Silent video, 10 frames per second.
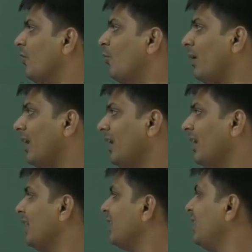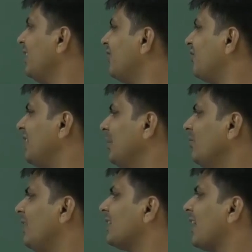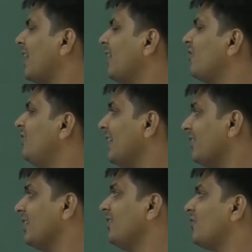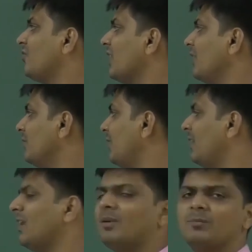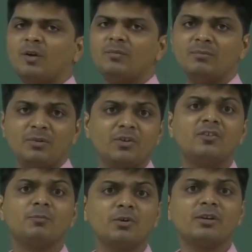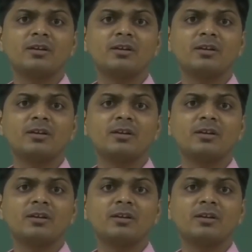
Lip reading: Well, here it seems that Kenneth's desk is struggling with the algebra problem because it's put